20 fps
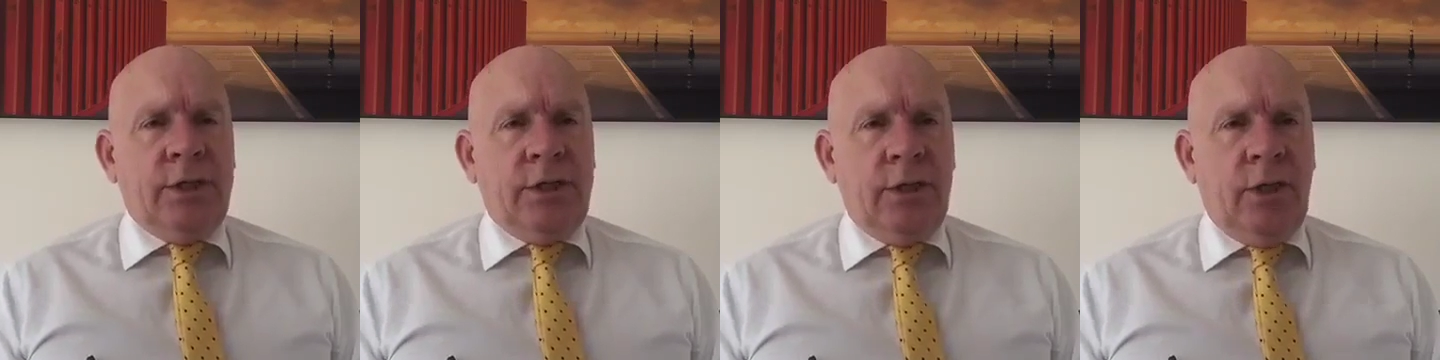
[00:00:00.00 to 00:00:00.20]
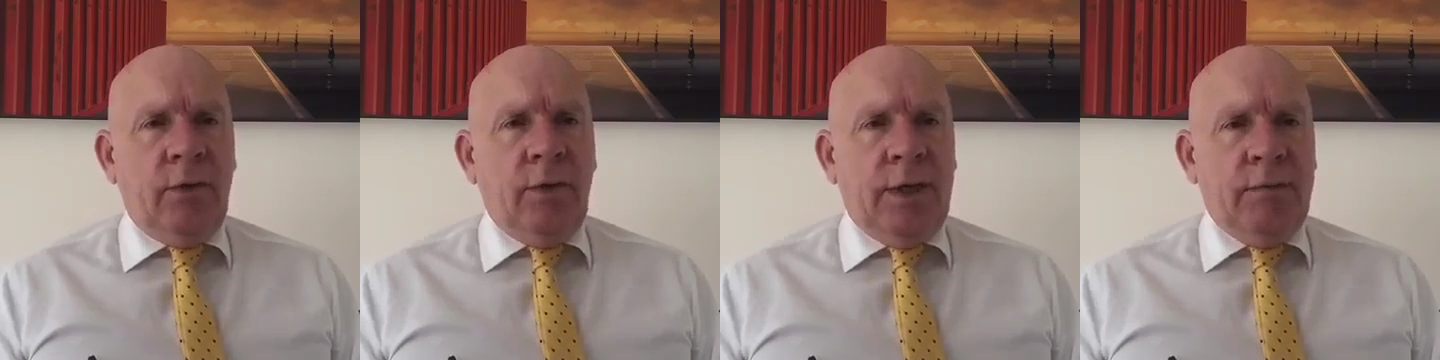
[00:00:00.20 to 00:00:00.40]

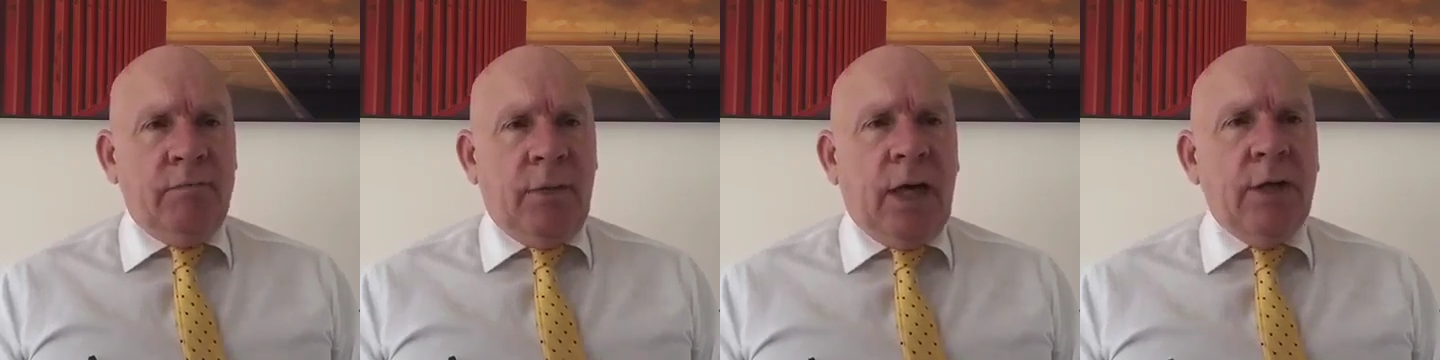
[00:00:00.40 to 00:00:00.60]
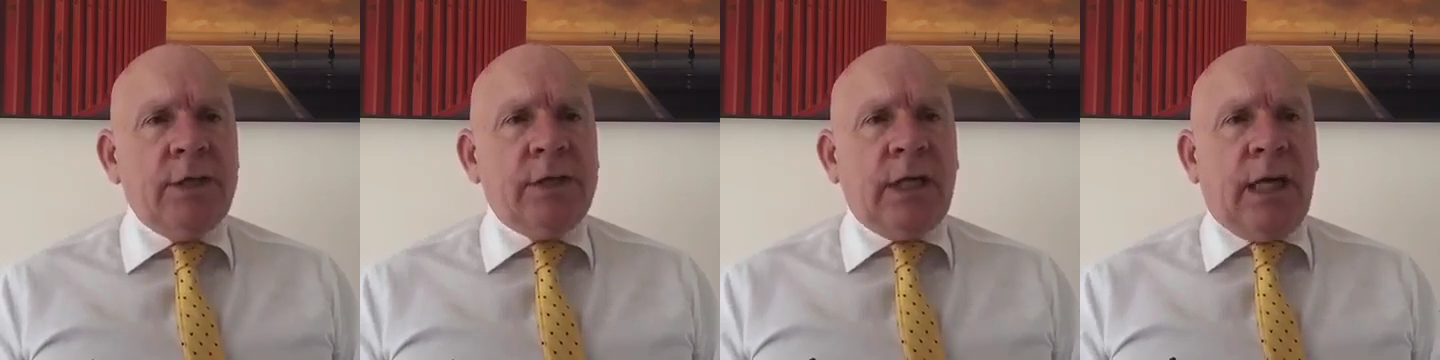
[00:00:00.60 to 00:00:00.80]
do in
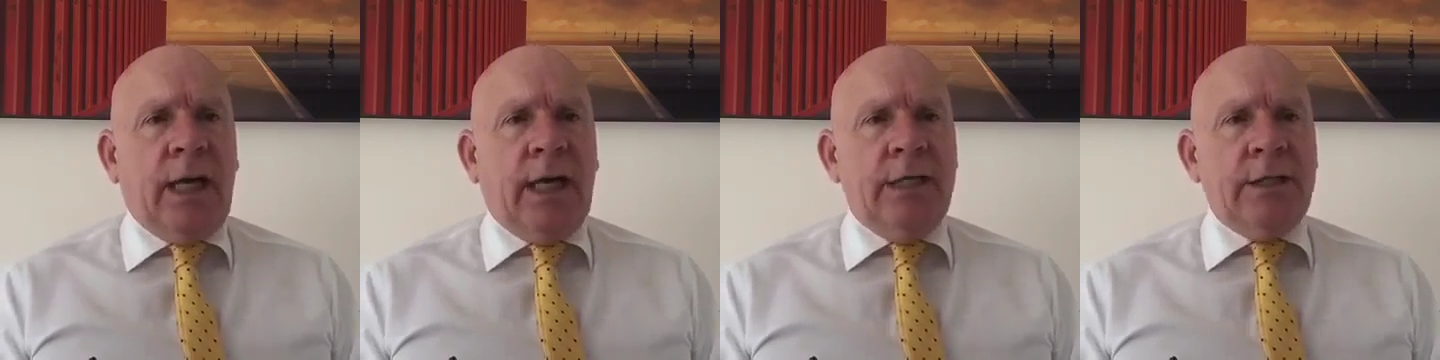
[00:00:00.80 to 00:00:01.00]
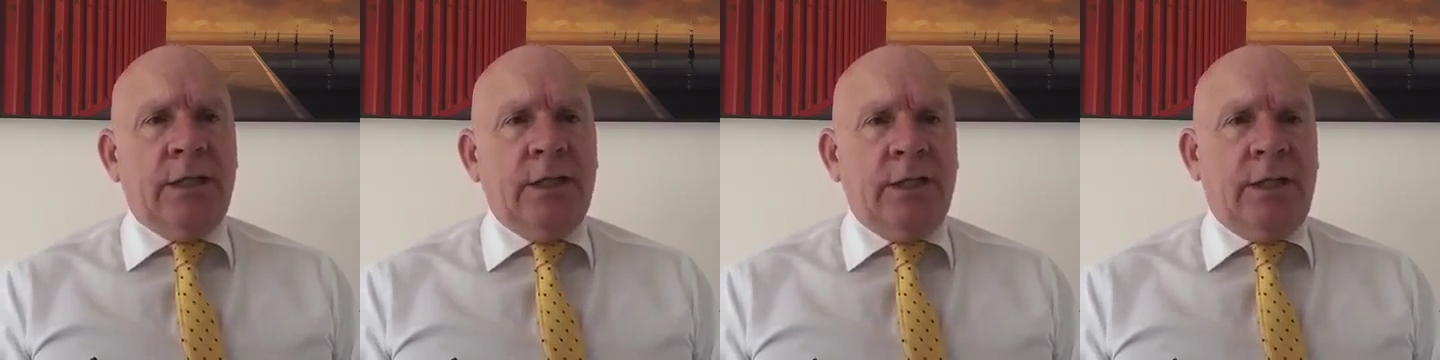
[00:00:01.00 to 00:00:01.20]
most
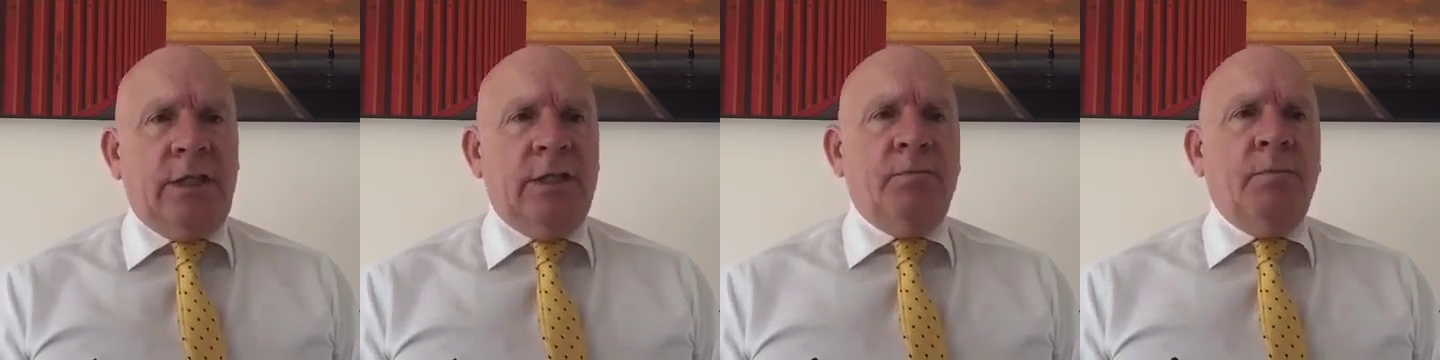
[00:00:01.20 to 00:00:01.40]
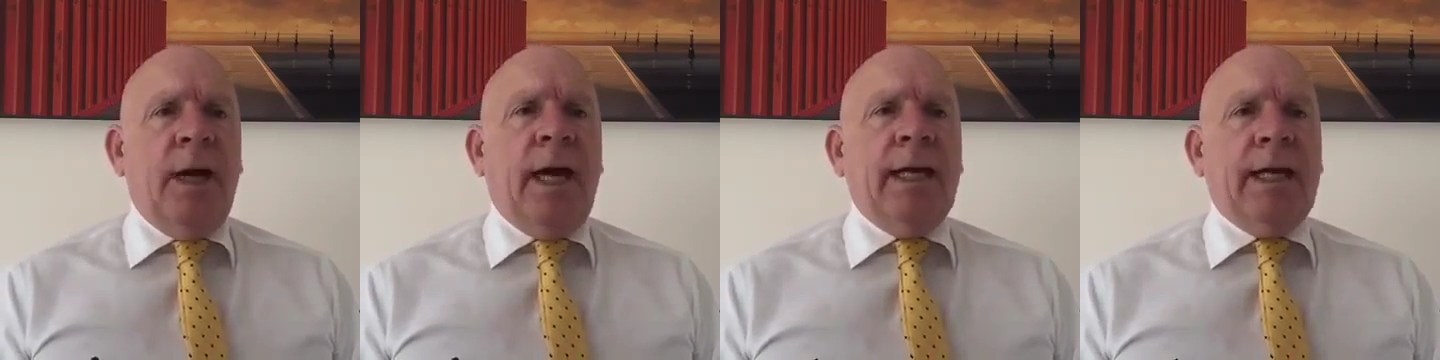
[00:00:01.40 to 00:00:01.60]
cases is
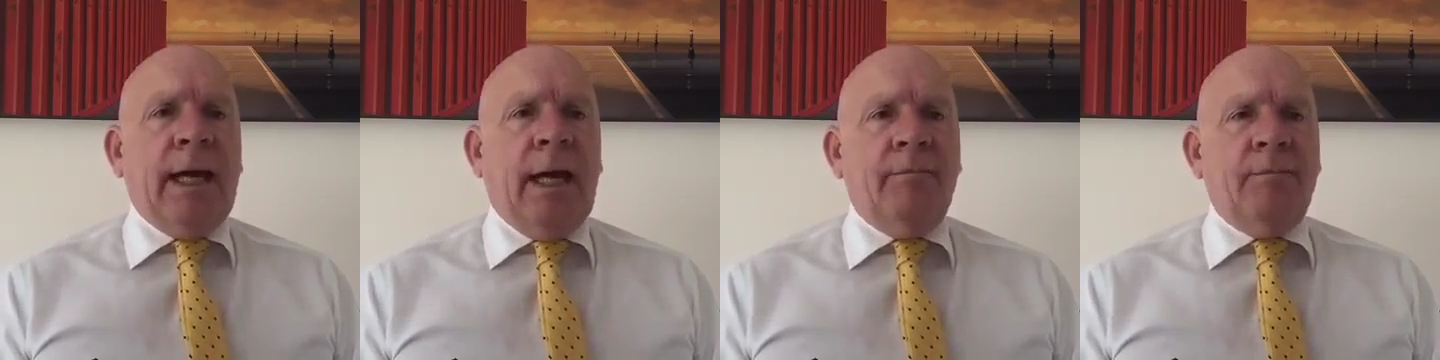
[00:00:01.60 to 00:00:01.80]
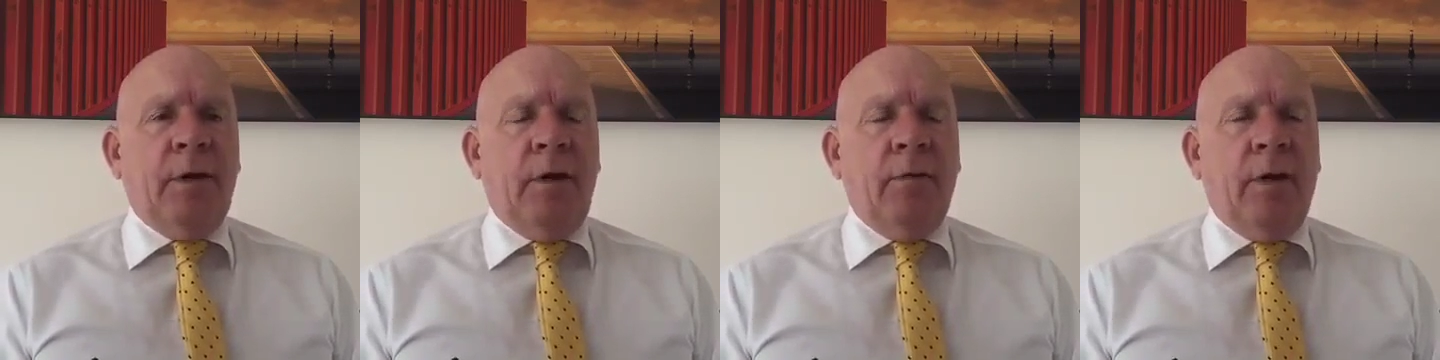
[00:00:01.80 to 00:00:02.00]
make
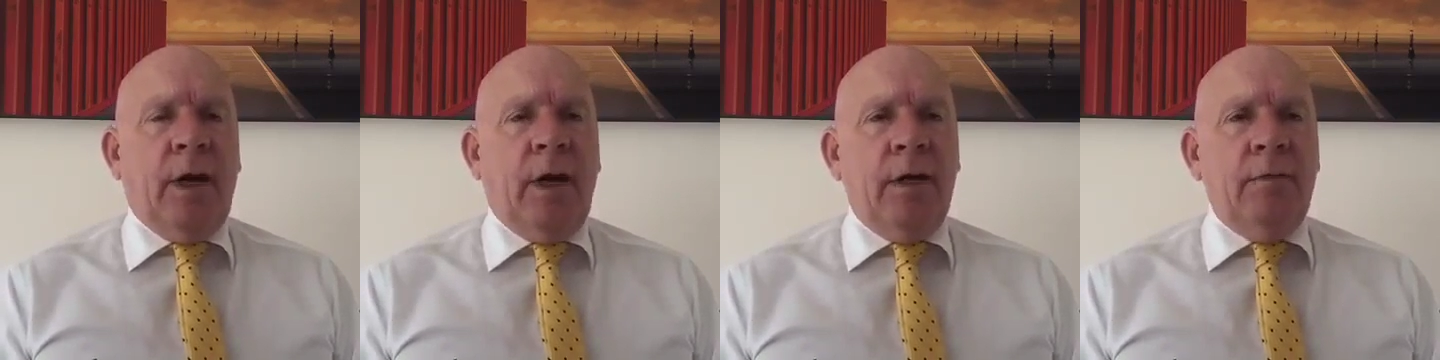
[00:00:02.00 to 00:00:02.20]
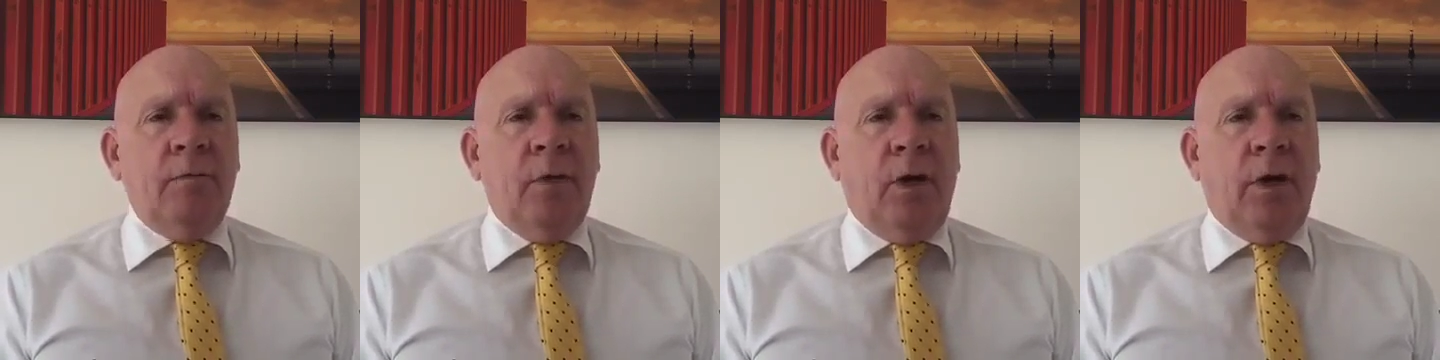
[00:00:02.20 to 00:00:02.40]
up their
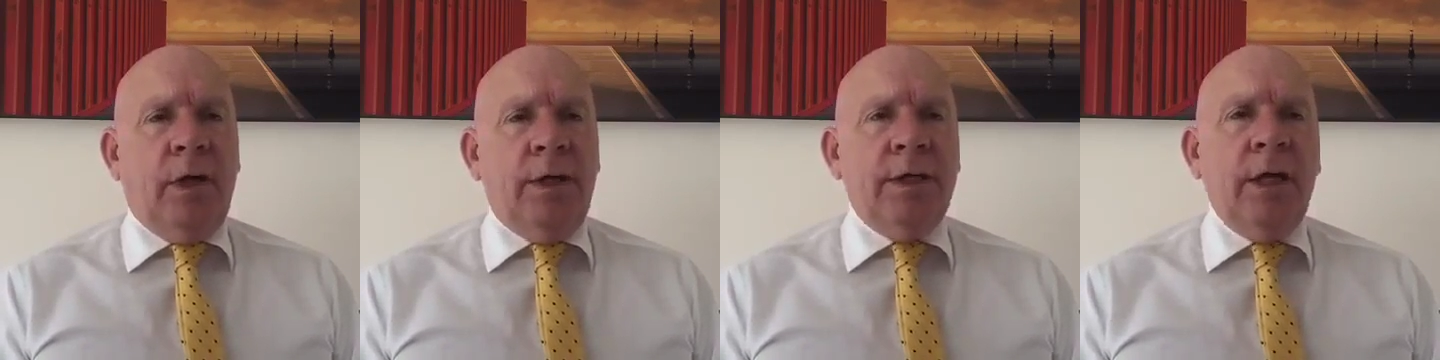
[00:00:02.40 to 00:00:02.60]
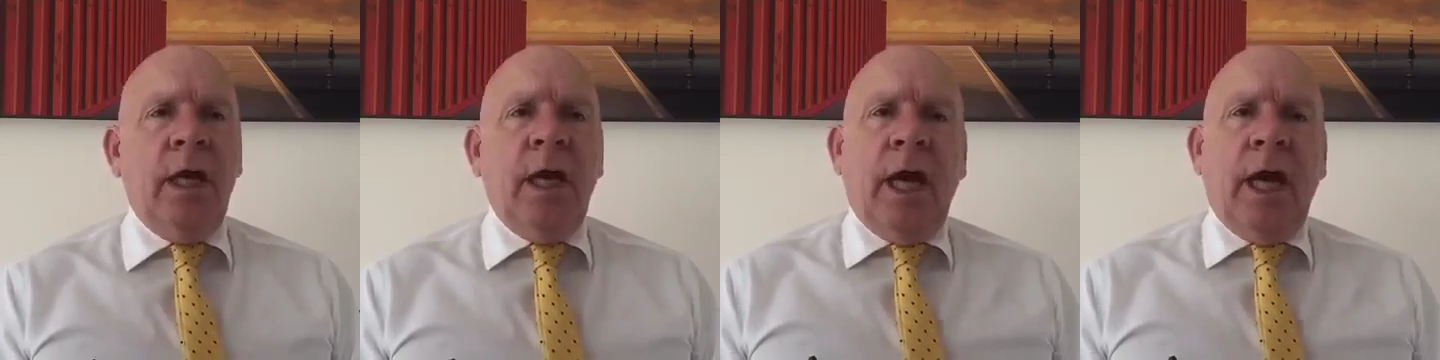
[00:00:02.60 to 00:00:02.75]
own mind.